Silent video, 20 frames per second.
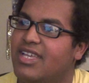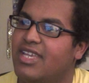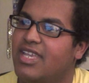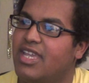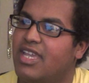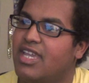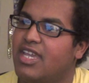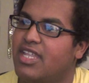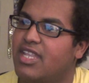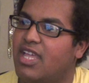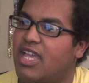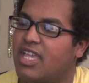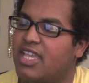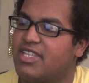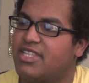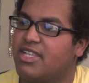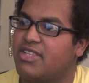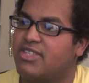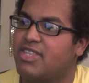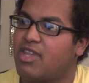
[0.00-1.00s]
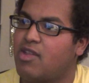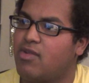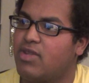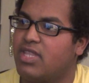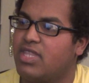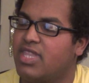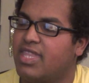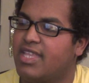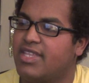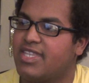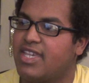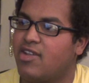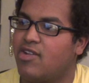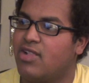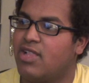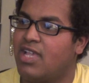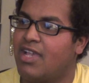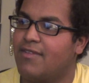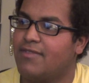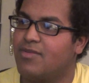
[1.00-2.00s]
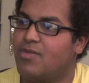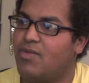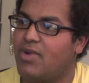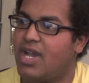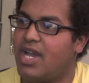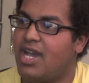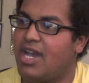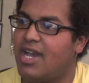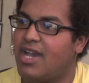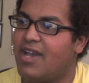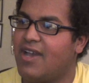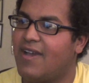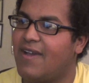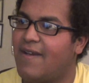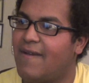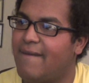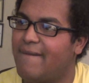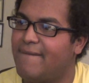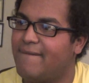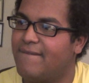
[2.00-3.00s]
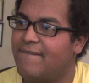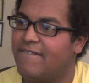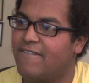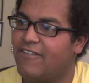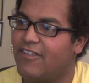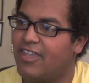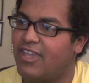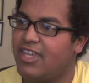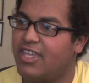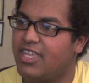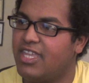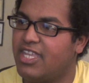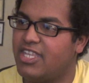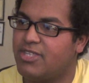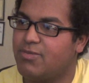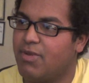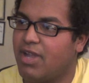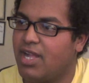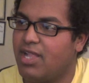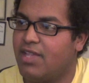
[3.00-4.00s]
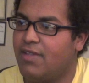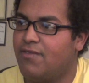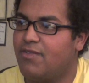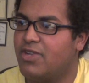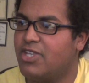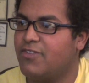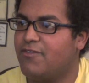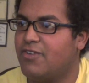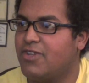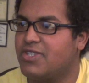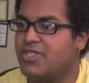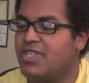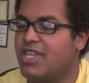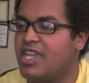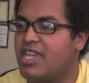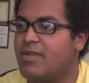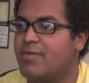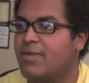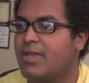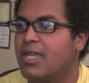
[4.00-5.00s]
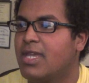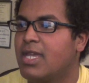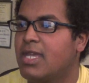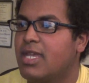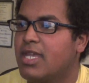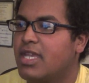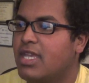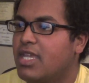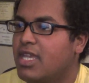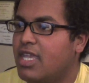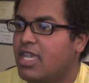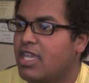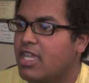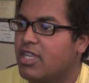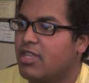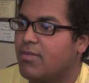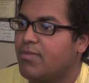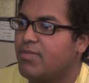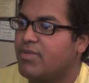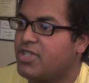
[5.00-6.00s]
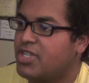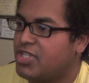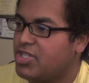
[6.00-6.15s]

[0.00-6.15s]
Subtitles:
and I guess that's how he laughs. Wahaha. And he's smiling for the first time. And the